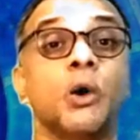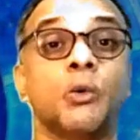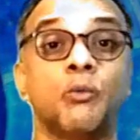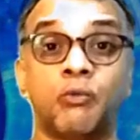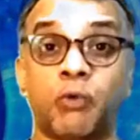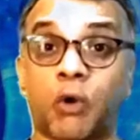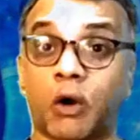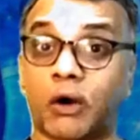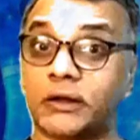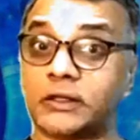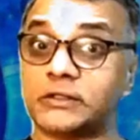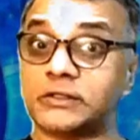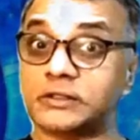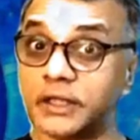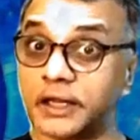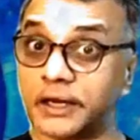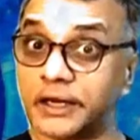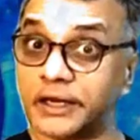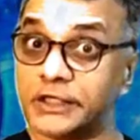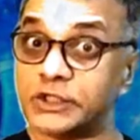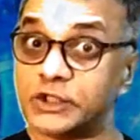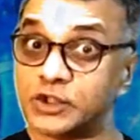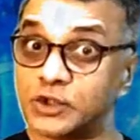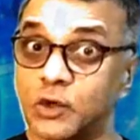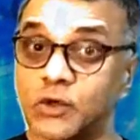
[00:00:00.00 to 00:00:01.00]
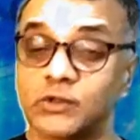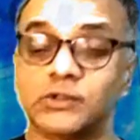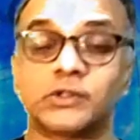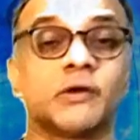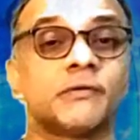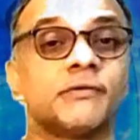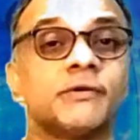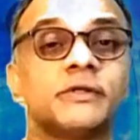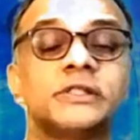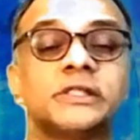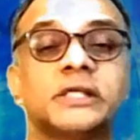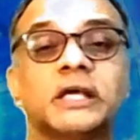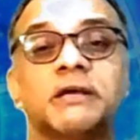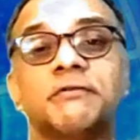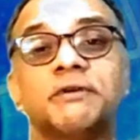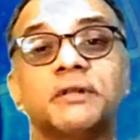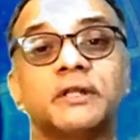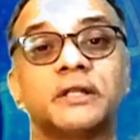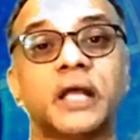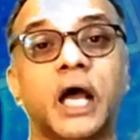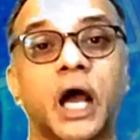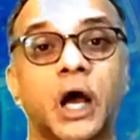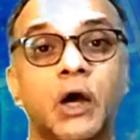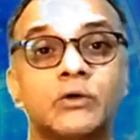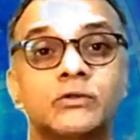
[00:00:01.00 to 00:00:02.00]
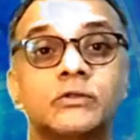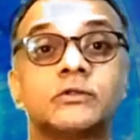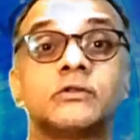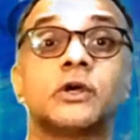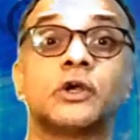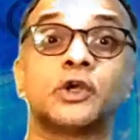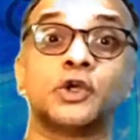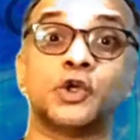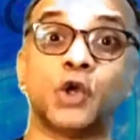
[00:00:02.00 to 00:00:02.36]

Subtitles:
What is the resource of the seventh house?